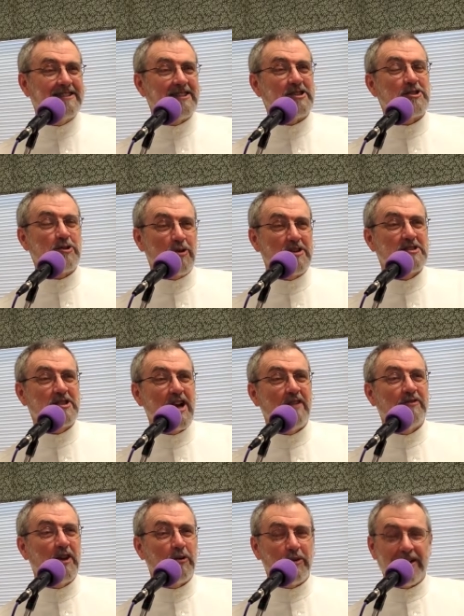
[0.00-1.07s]
to store
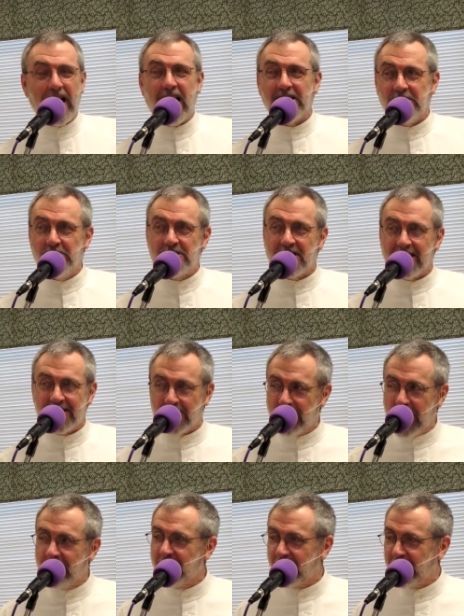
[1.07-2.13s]
stuff that we're not using and are
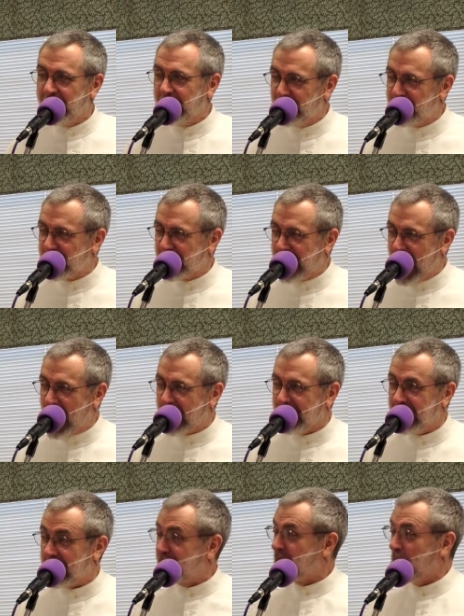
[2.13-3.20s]
never going to use again
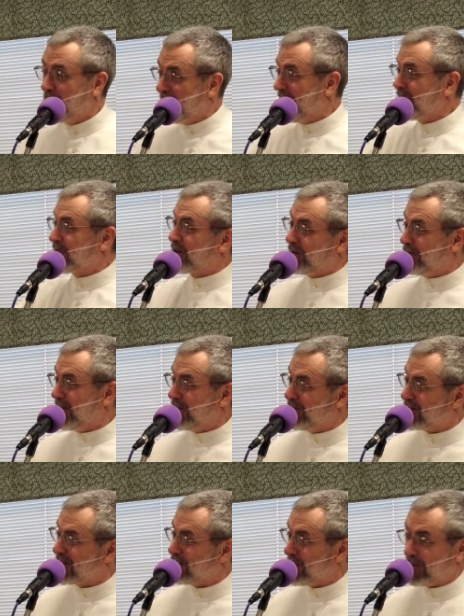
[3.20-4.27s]
that someone else could be
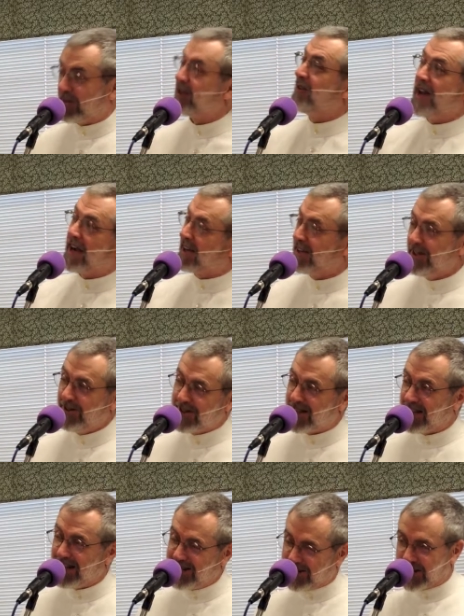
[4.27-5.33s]
using, but they're not going to use it
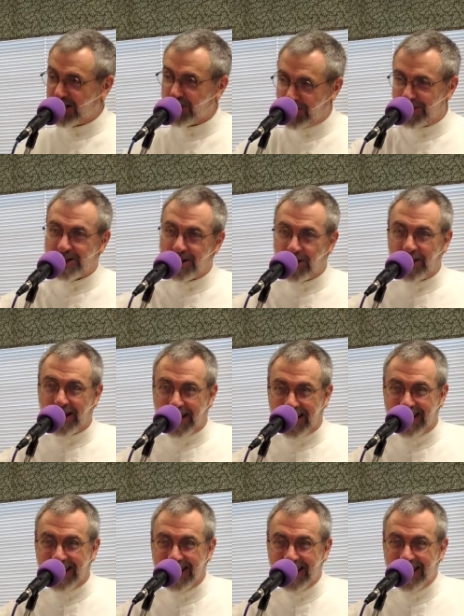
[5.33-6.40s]
either because we're storing
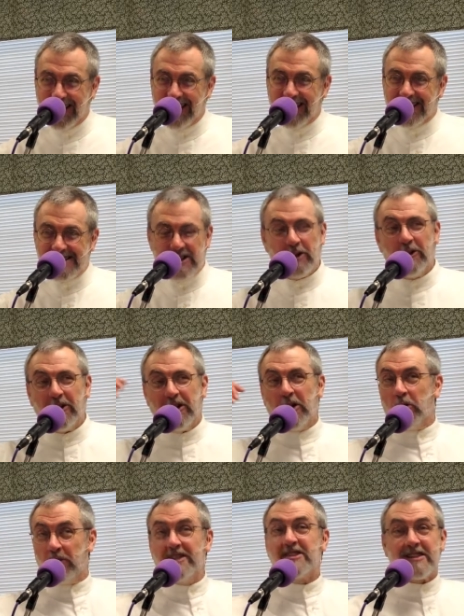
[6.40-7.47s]
it. So
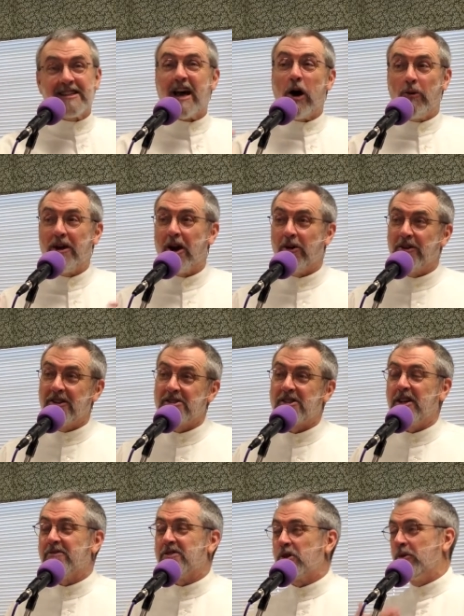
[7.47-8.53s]
this is how we are with our
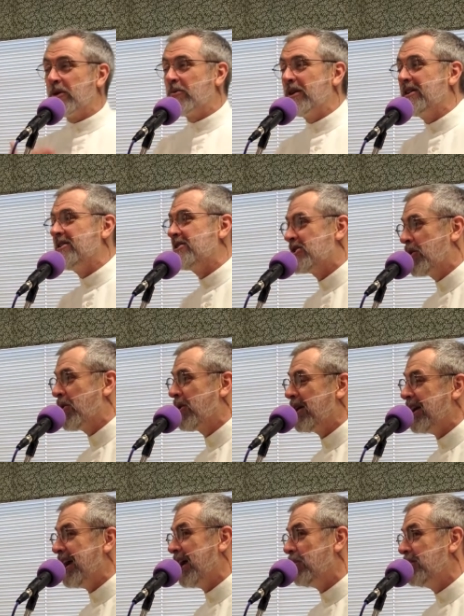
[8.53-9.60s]
stuff. So we read the
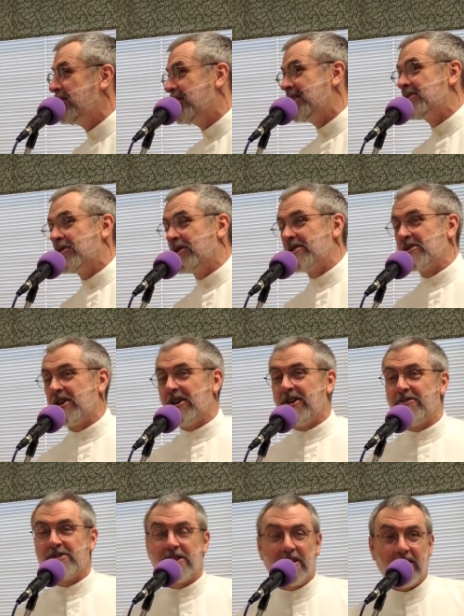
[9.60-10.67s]
story and we think to
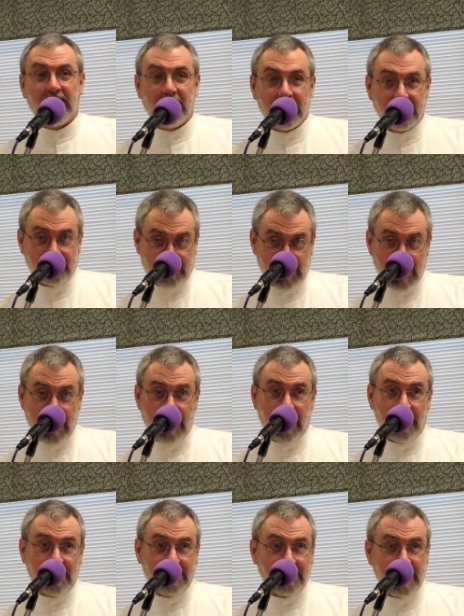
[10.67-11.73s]
ourselves,
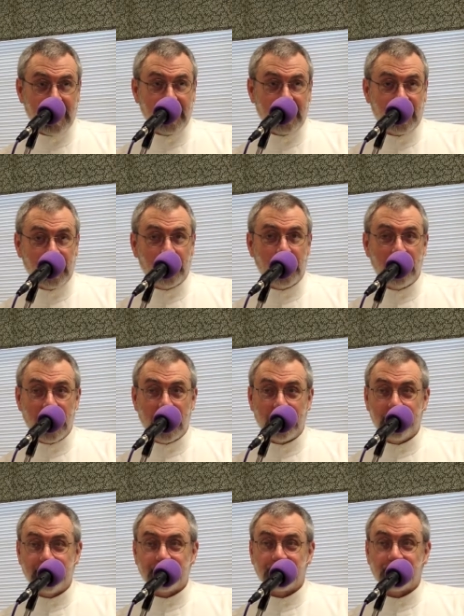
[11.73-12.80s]
yeah, that could be me.